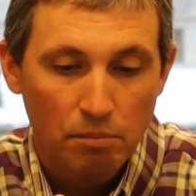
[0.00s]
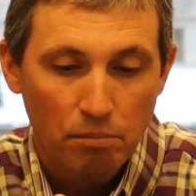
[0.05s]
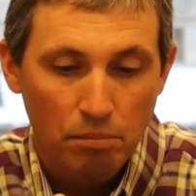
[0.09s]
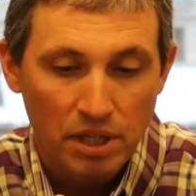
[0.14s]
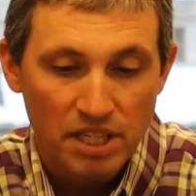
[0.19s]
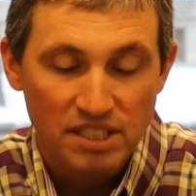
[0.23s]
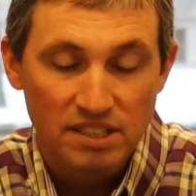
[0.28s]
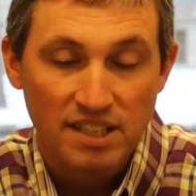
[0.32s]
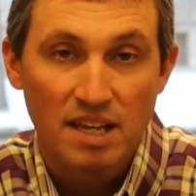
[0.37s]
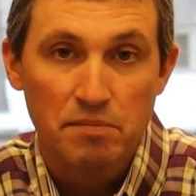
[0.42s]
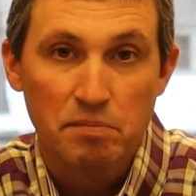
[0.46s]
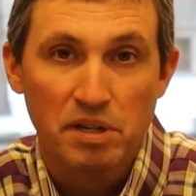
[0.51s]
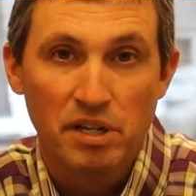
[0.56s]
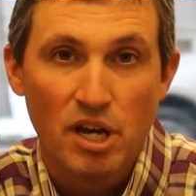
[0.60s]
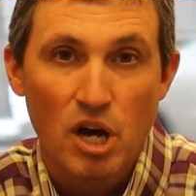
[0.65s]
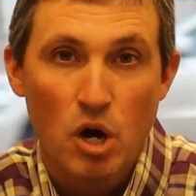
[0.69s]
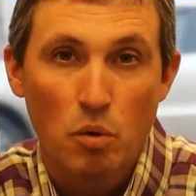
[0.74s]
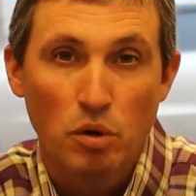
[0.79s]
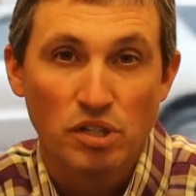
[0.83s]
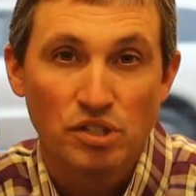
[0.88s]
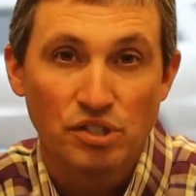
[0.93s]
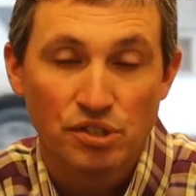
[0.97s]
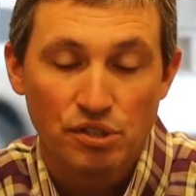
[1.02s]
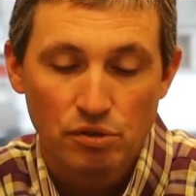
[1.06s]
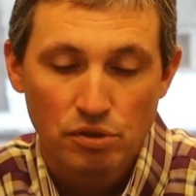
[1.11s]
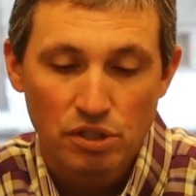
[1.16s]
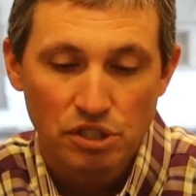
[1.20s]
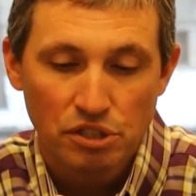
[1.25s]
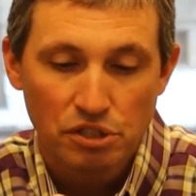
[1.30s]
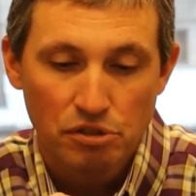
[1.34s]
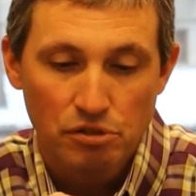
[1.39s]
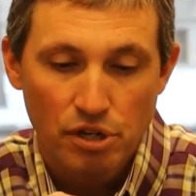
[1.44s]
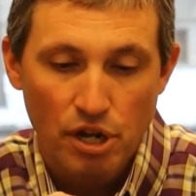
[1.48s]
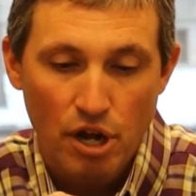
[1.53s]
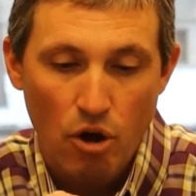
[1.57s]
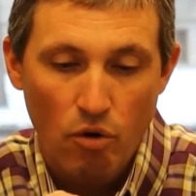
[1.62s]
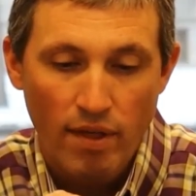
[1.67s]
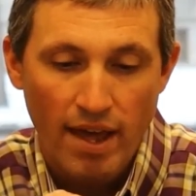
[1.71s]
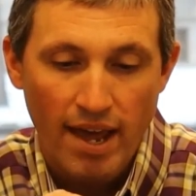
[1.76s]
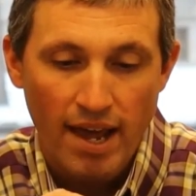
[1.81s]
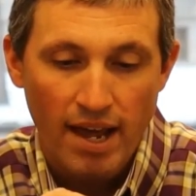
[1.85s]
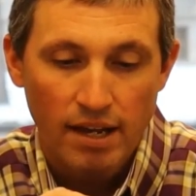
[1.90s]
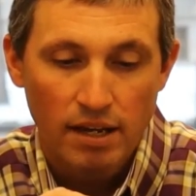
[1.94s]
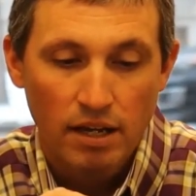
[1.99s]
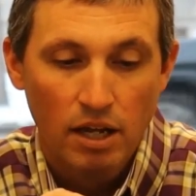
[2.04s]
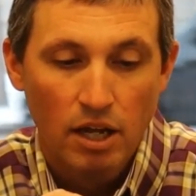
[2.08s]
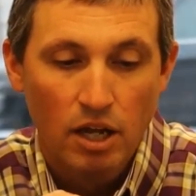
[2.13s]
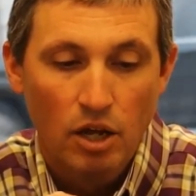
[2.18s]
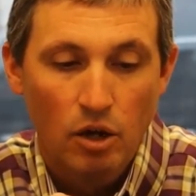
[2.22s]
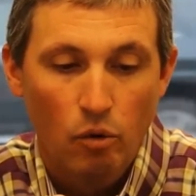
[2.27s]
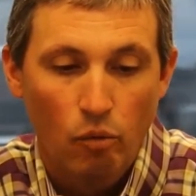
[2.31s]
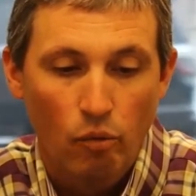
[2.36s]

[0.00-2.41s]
please let me know as soon as you know that.